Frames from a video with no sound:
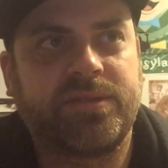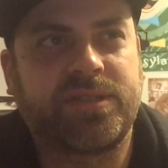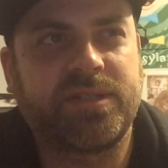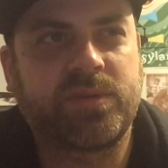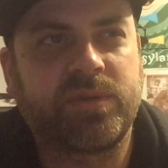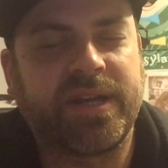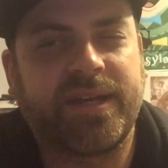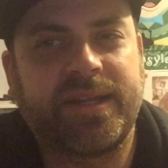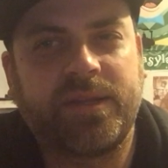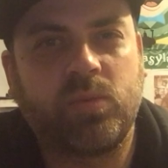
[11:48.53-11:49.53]
Since we're
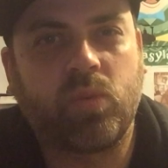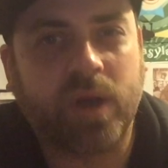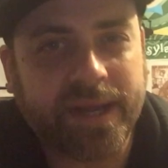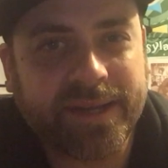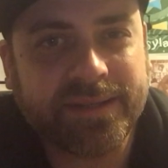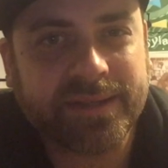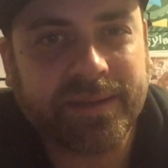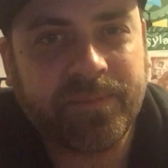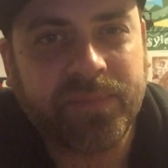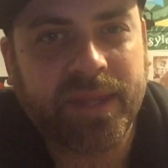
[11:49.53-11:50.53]
not in white,
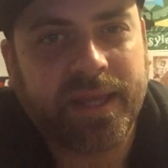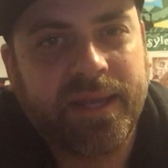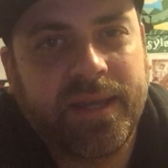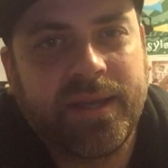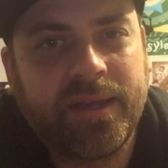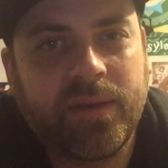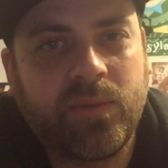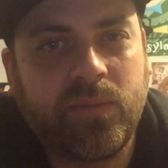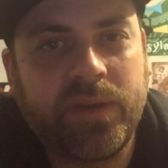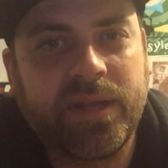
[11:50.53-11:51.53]

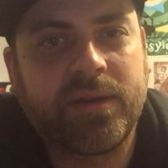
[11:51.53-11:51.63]
we